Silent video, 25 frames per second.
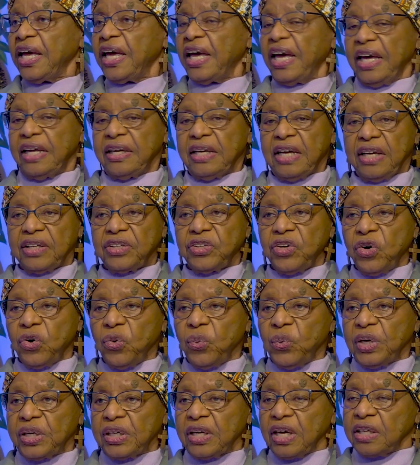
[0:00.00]
And I know
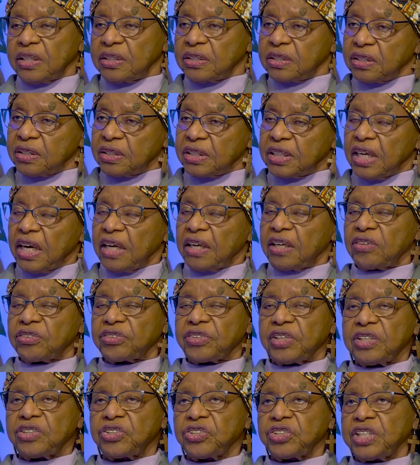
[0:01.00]
when I did the
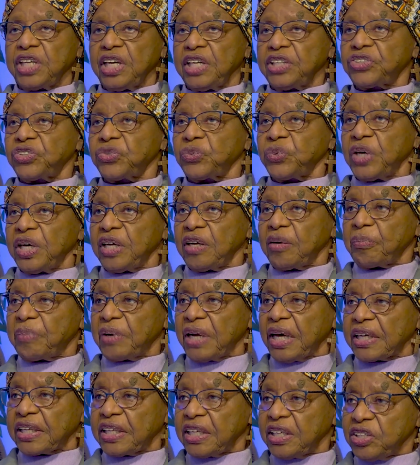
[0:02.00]
adult education, we had a
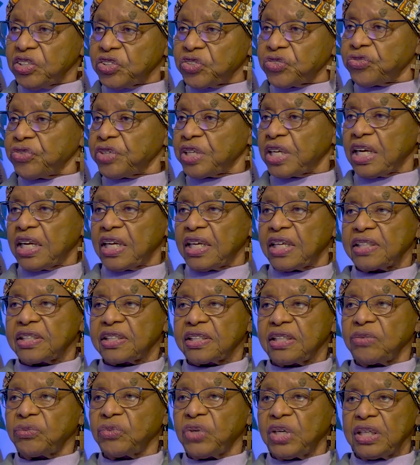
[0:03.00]
Black history
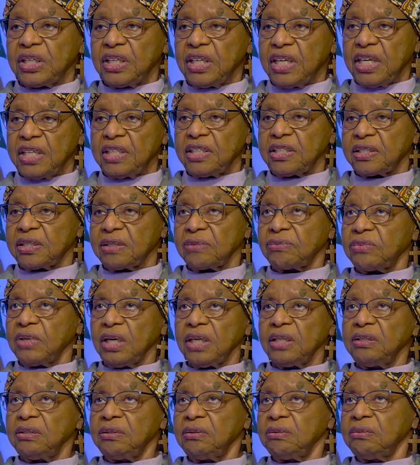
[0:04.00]
class, and one lady said,
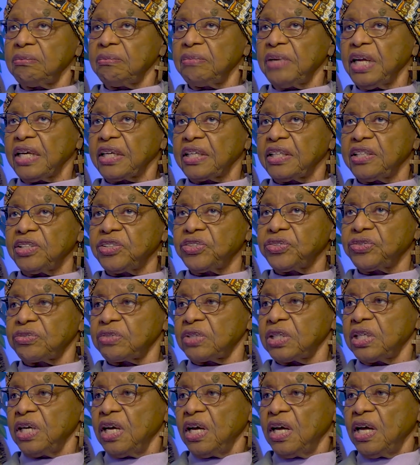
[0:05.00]
why are you doing Black
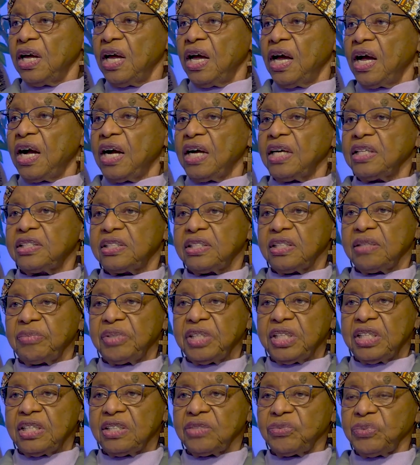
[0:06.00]
history? I said,
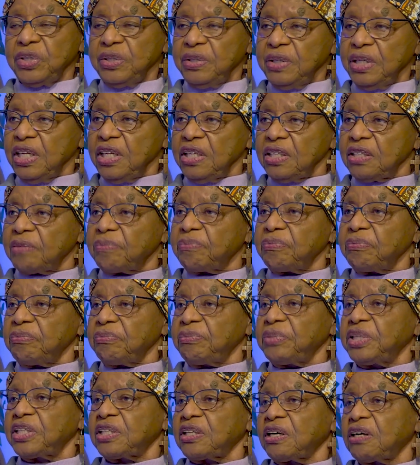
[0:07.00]
because we need to
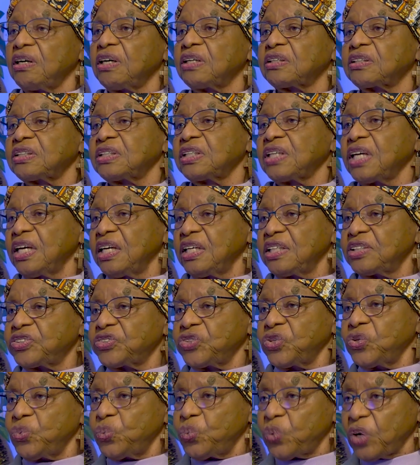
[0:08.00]
be taught as
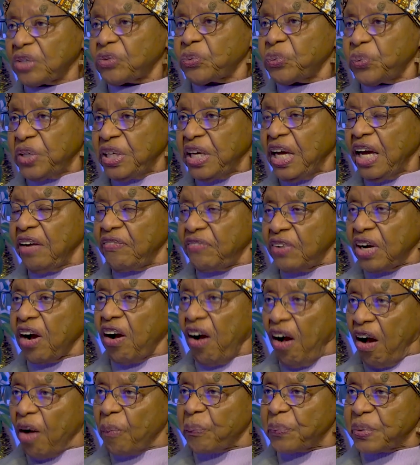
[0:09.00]
to what we have
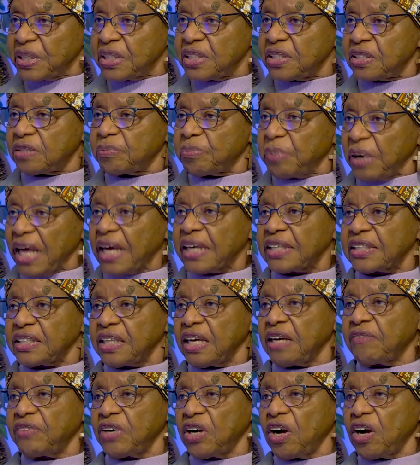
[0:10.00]
accomplished, Blacks have